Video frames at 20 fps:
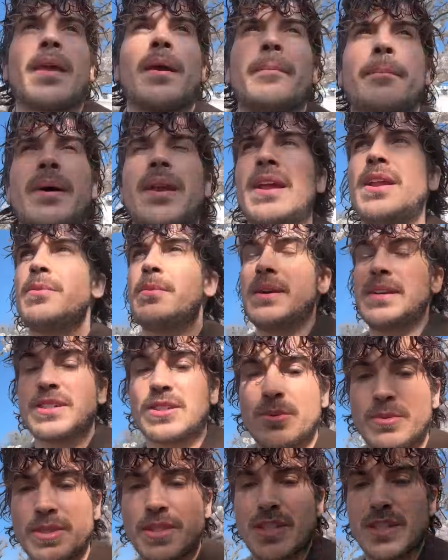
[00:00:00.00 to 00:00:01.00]
But anyways,
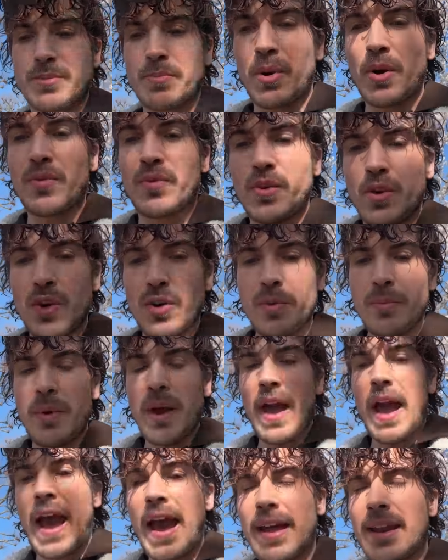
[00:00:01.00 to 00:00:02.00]
there was this
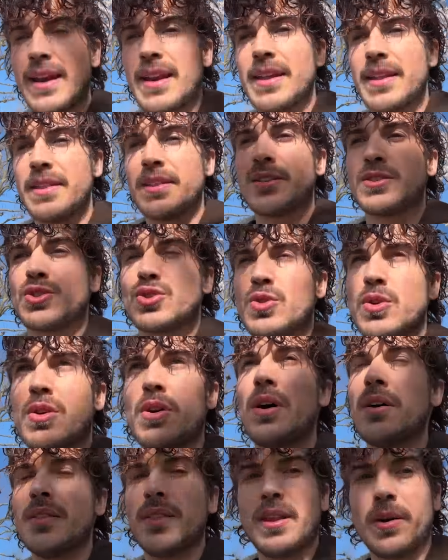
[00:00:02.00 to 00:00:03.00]
perfume at the store
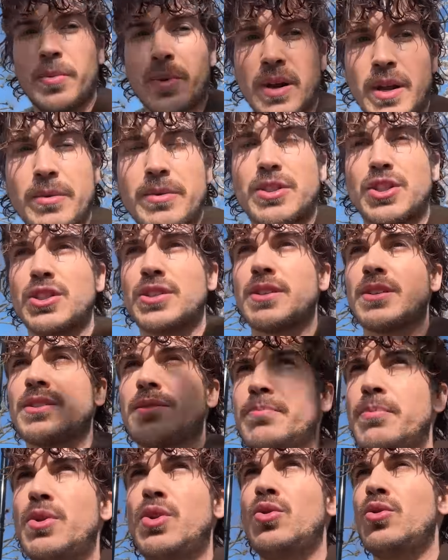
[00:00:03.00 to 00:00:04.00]
called Liberty, which is this
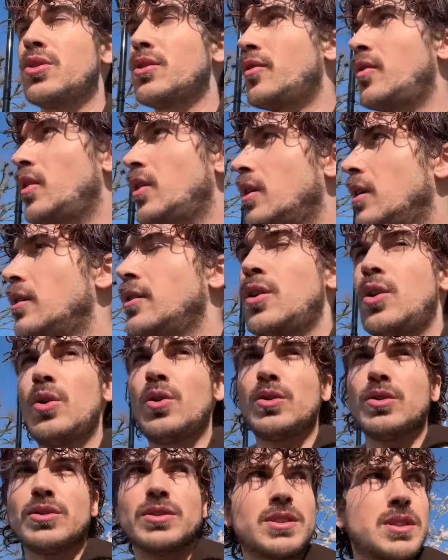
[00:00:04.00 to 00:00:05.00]
beautiful
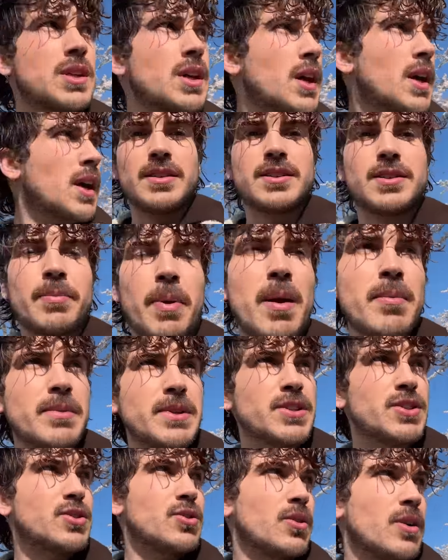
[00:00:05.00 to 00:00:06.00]
old
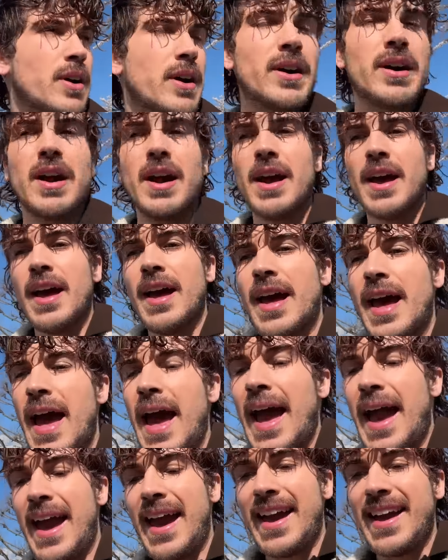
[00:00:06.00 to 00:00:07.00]
department store.
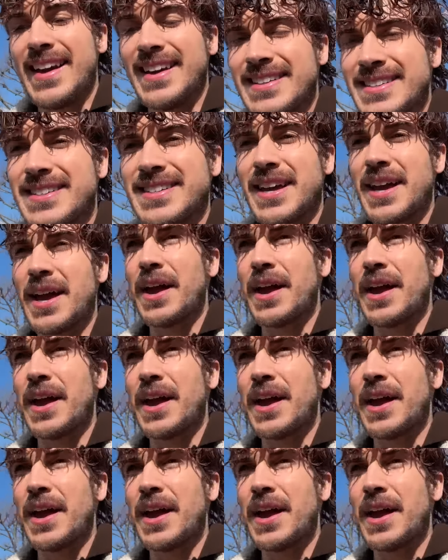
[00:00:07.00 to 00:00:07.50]
And